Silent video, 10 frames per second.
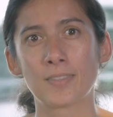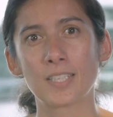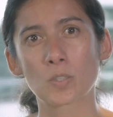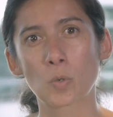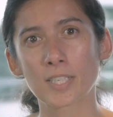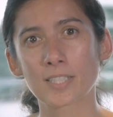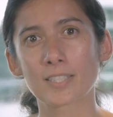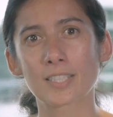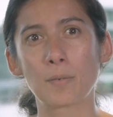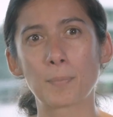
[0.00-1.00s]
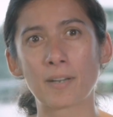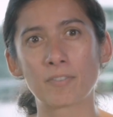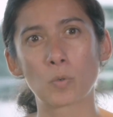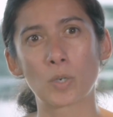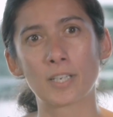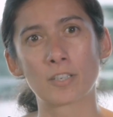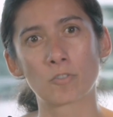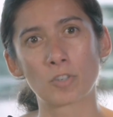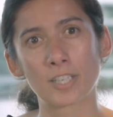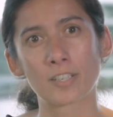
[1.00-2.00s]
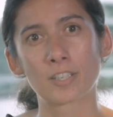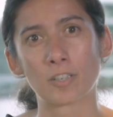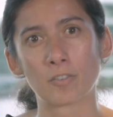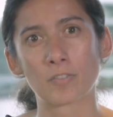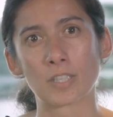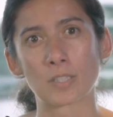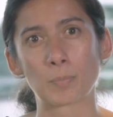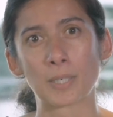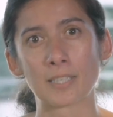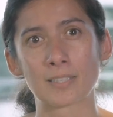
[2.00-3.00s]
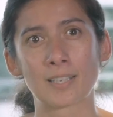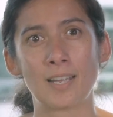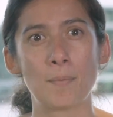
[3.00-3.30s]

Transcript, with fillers: These questions help everyone agree on a goal for the sprint,